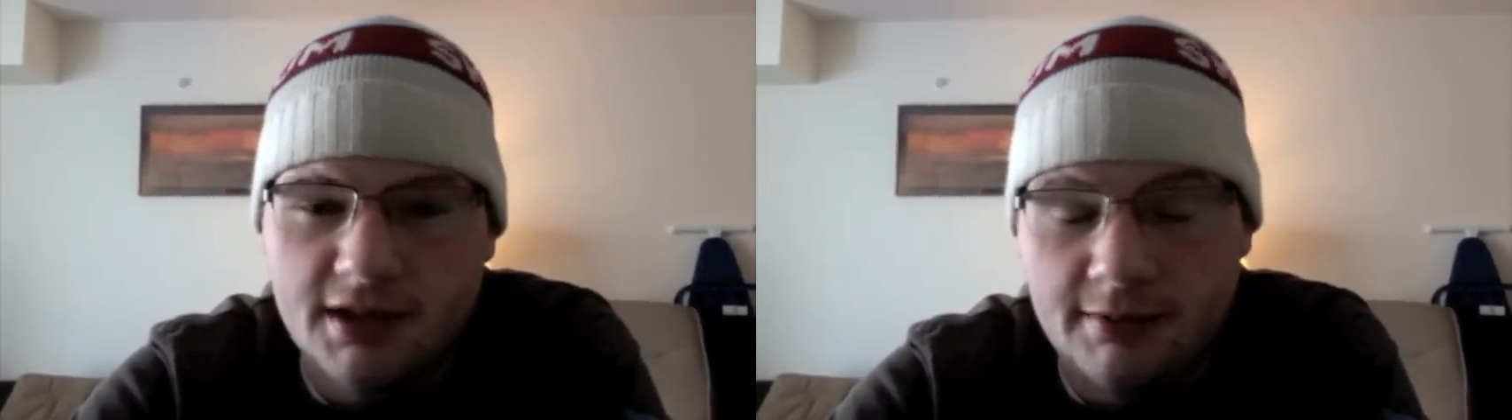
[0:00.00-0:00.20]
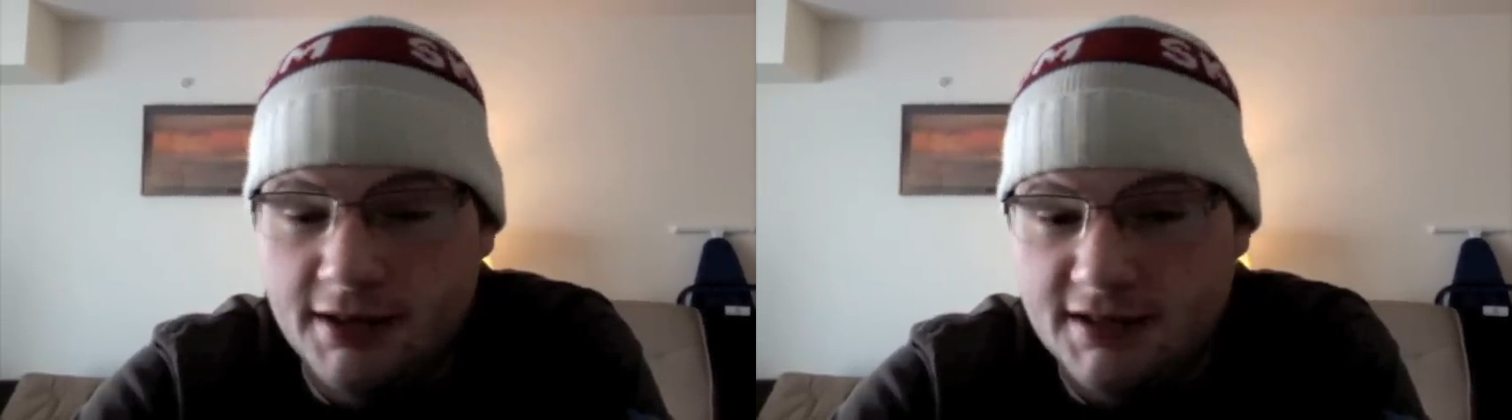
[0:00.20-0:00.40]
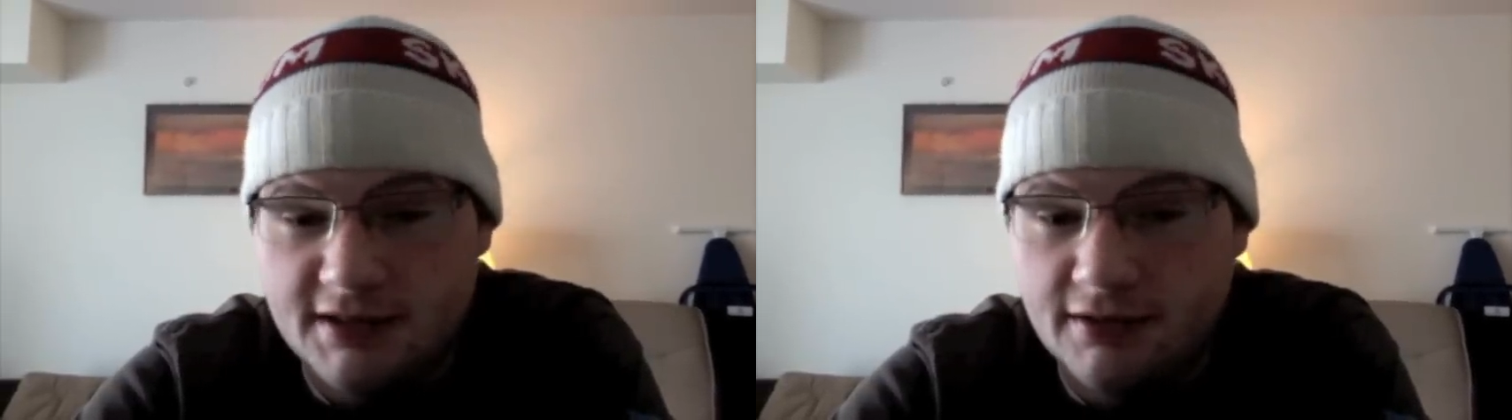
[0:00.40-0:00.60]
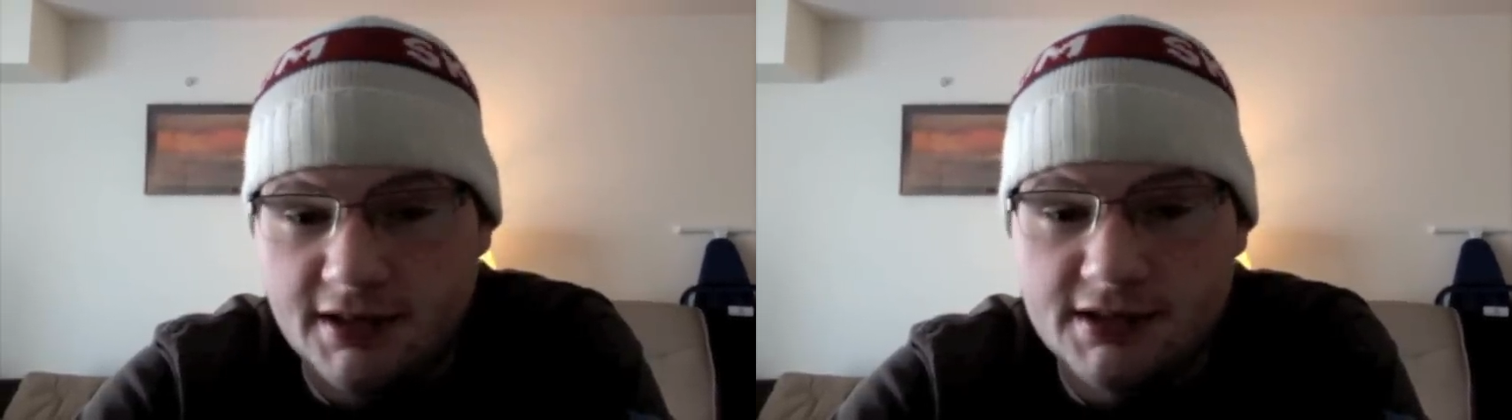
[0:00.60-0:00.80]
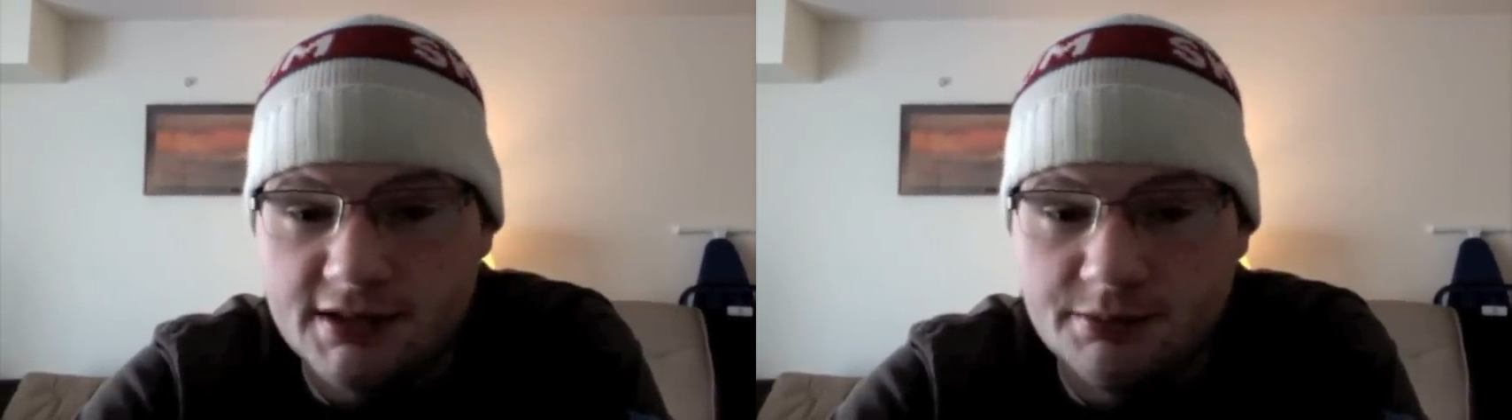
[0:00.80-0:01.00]
I mean, I still
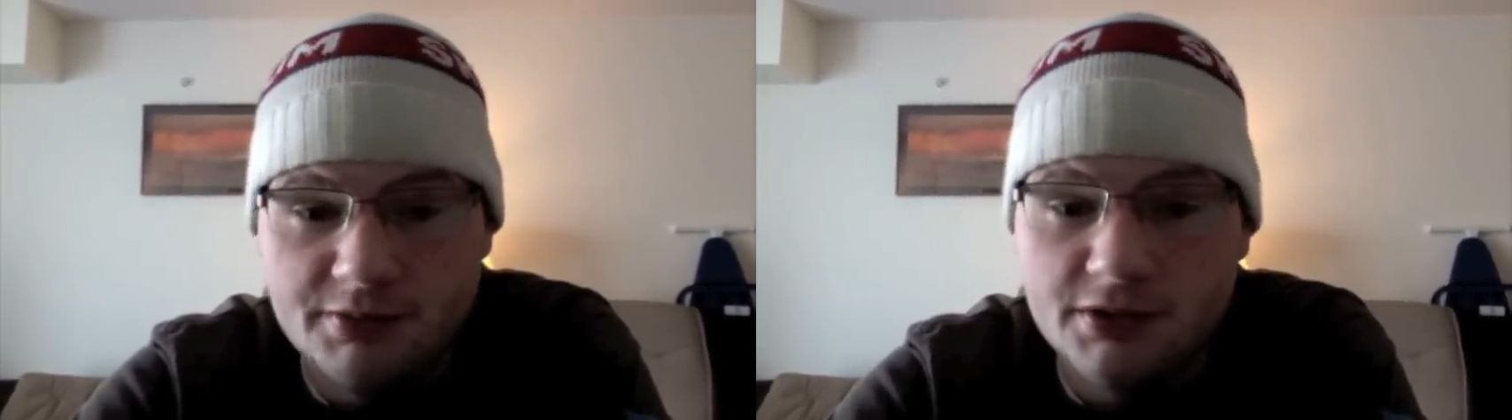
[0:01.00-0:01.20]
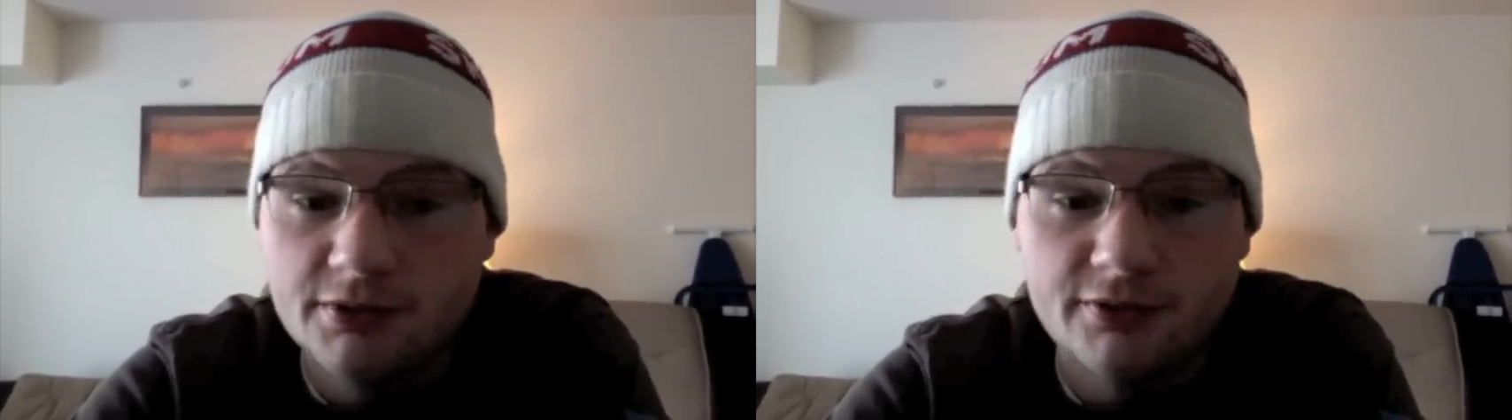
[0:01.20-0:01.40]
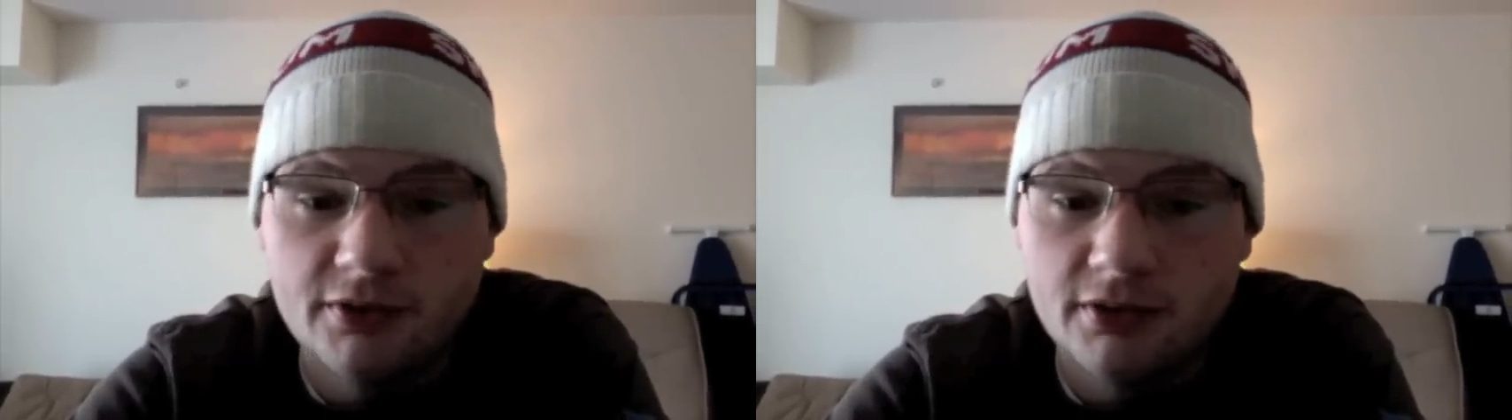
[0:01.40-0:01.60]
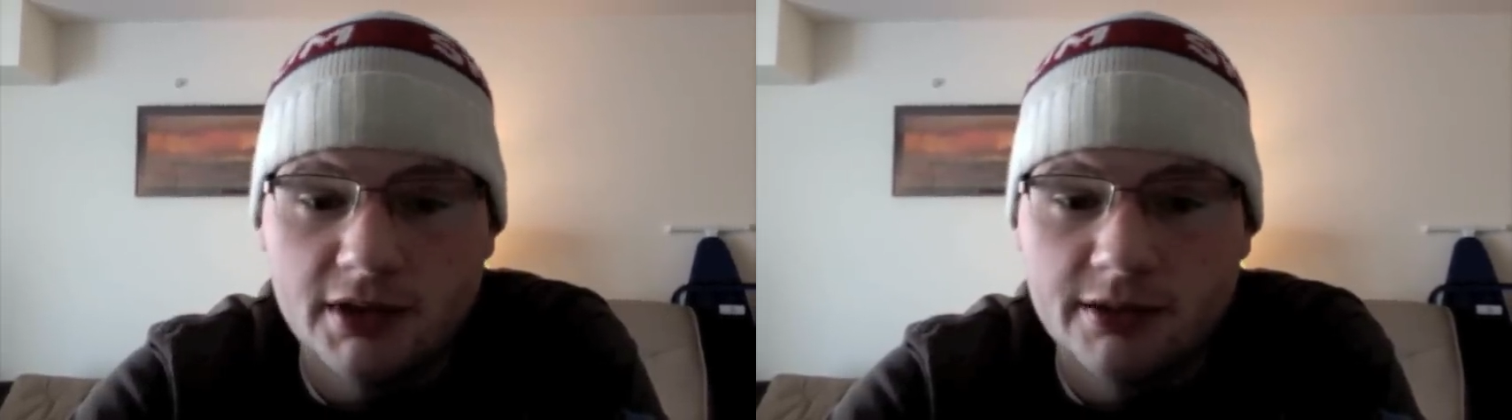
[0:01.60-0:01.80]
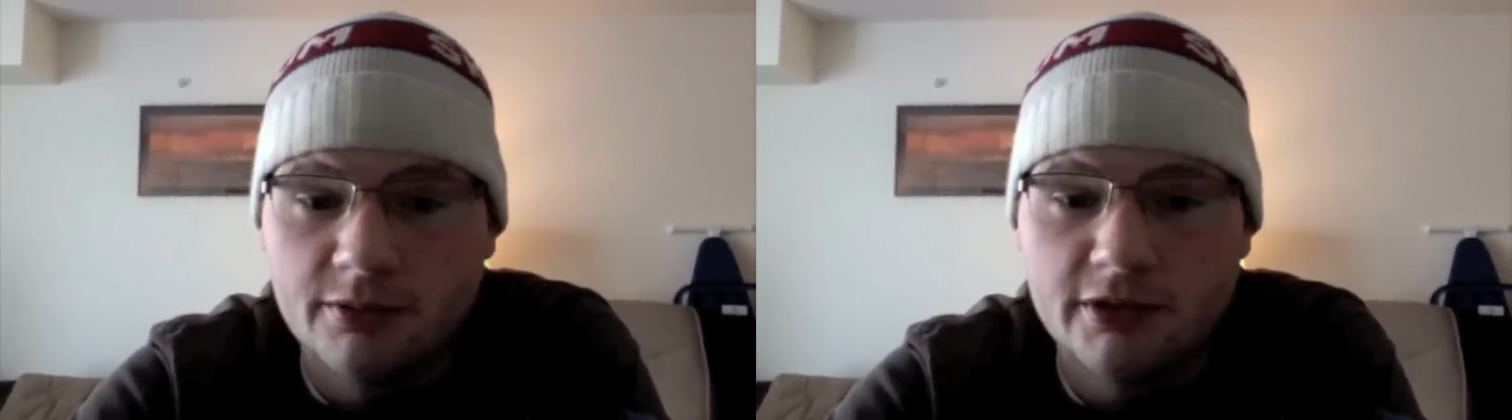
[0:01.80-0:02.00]
think it's a beautiful
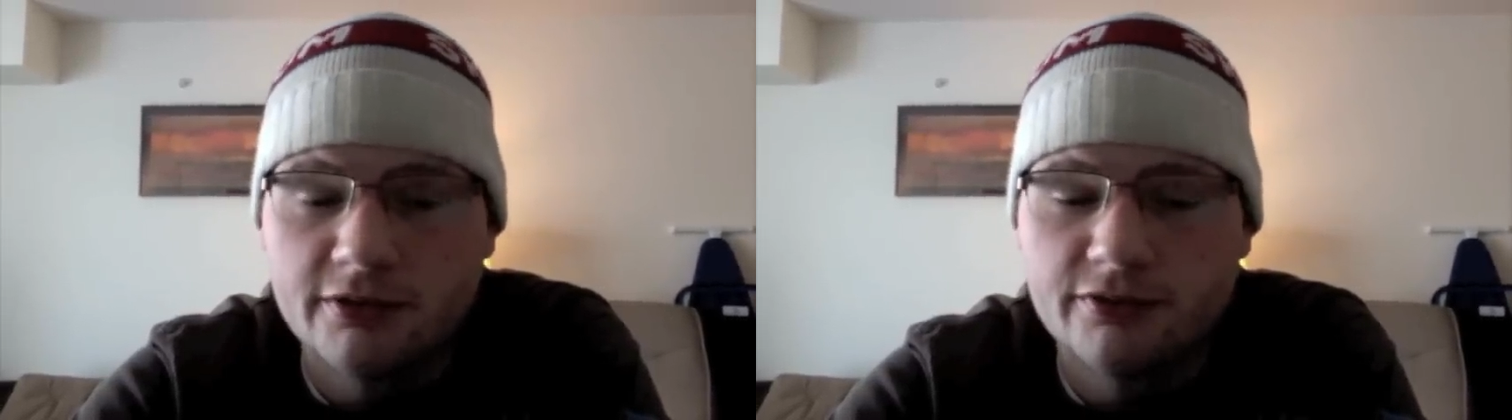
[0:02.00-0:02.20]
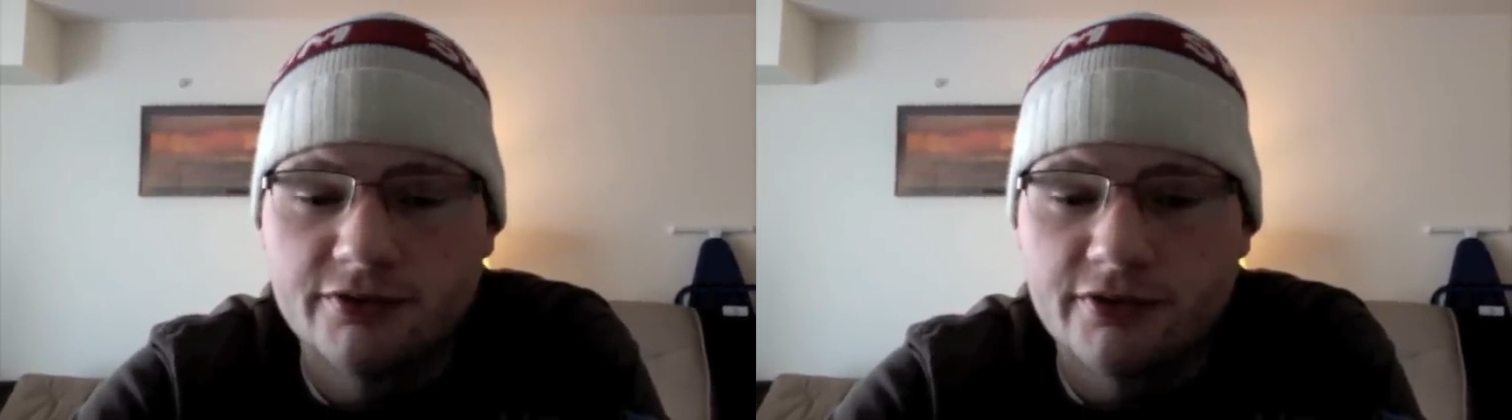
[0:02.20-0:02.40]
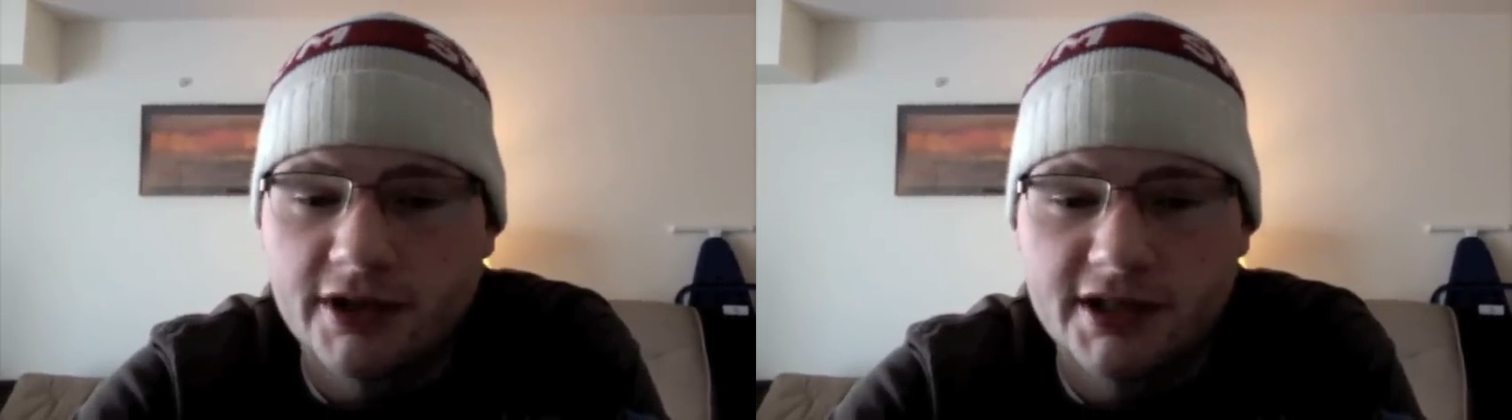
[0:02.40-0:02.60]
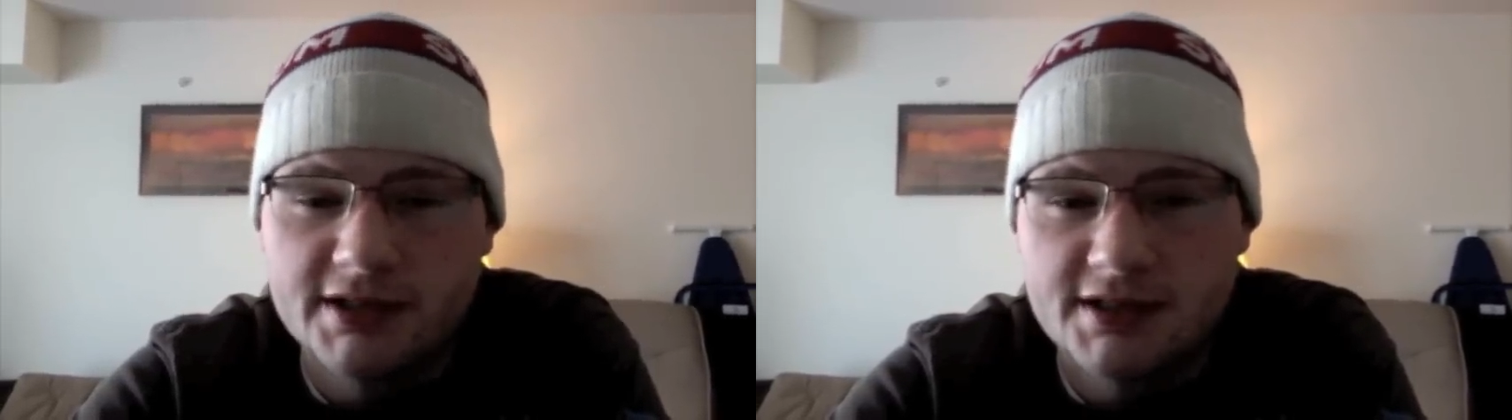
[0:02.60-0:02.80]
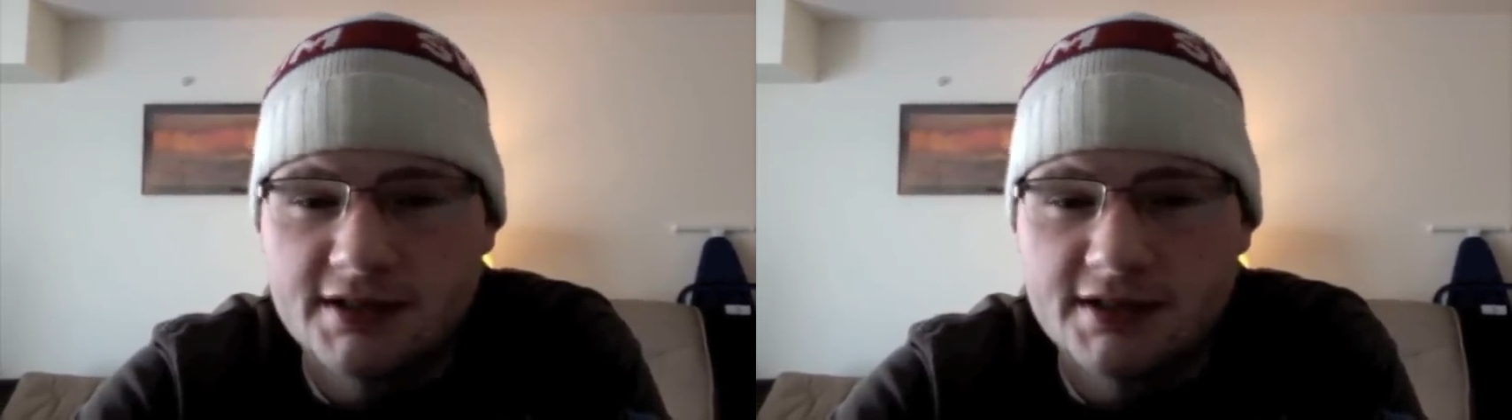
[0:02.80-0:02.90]
and wonderful fragrance.